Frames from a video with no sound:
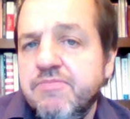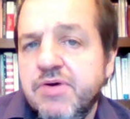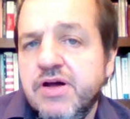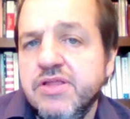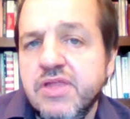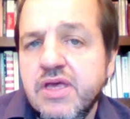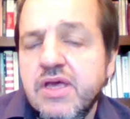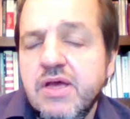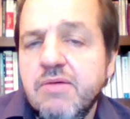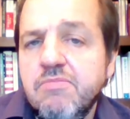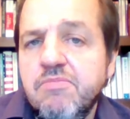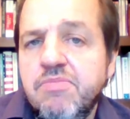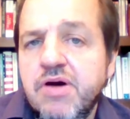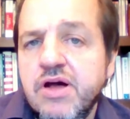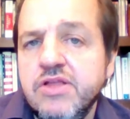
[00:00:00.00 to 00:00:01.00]

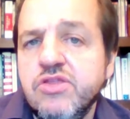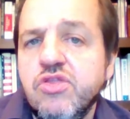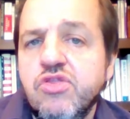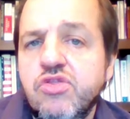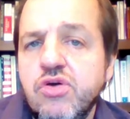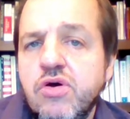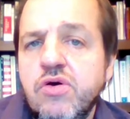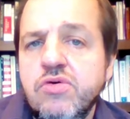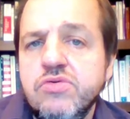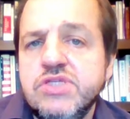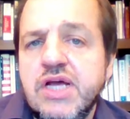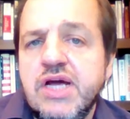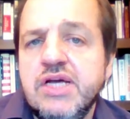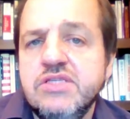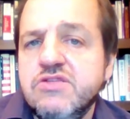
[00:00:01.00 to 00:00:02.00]
But those
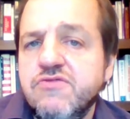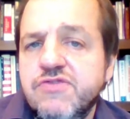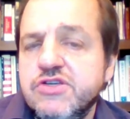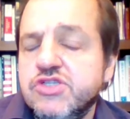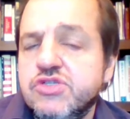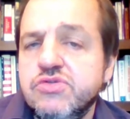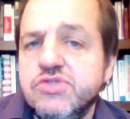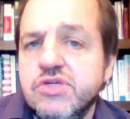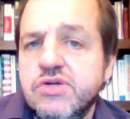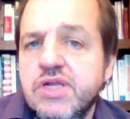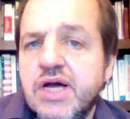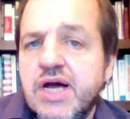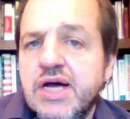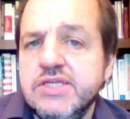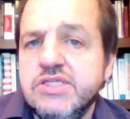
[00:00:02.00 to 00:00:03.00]
kinds of issues are
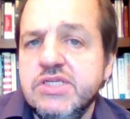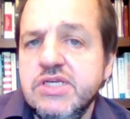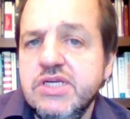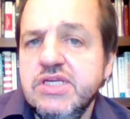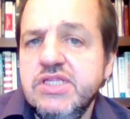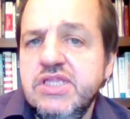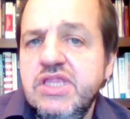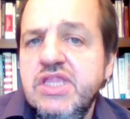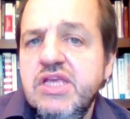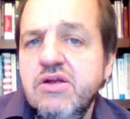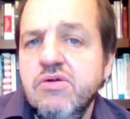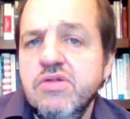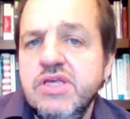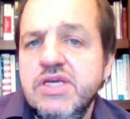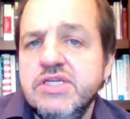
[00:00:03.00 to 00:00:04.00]
not
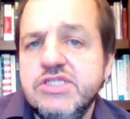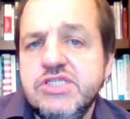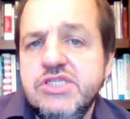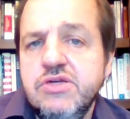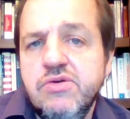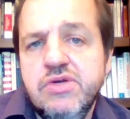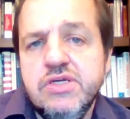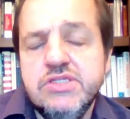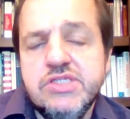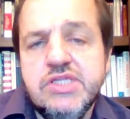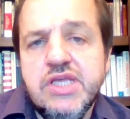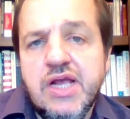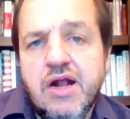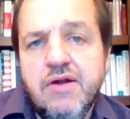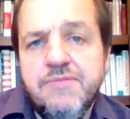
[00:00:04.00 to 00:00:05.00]
nearly as serious
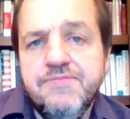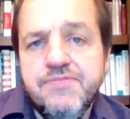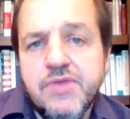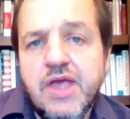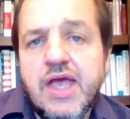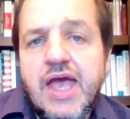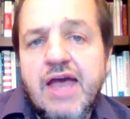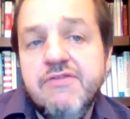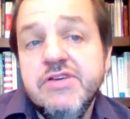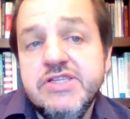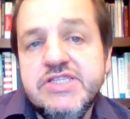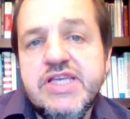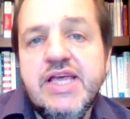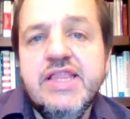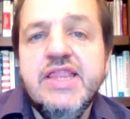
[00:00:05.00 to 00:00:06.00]
there. Having
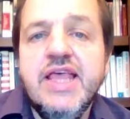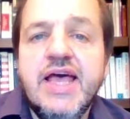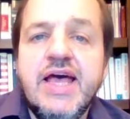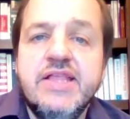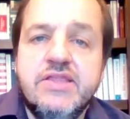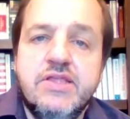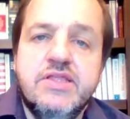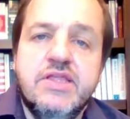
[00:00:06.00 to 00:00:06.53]
said that,